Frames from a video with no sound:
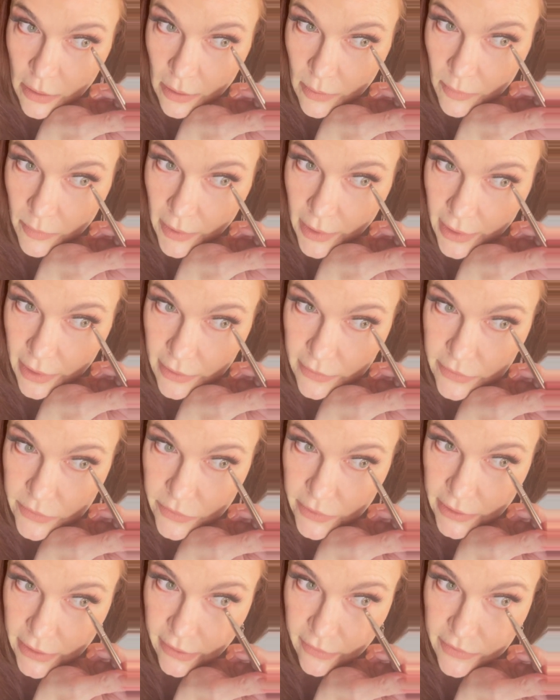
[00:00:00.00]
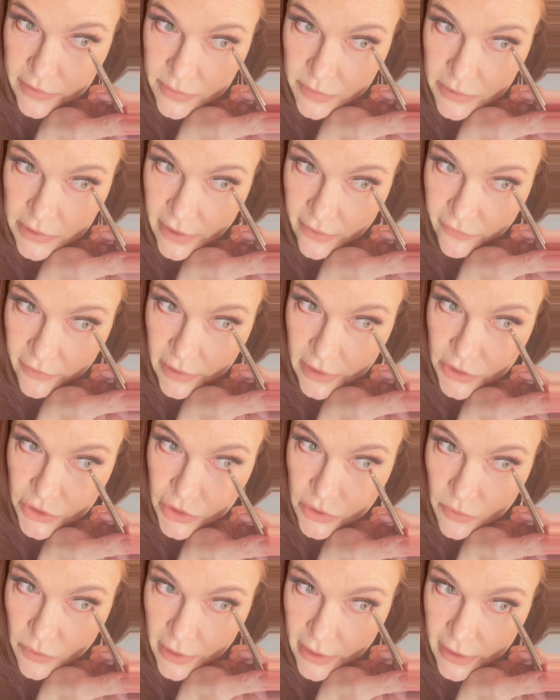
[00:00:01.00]
But it's going to give some
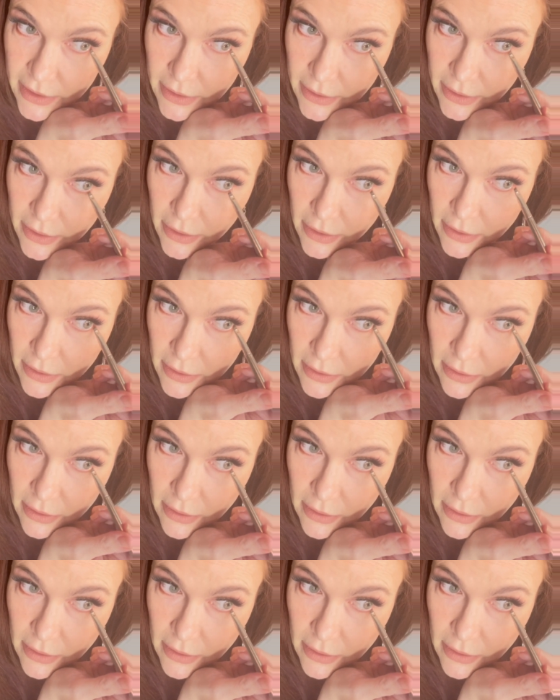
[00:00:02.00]
definition right here.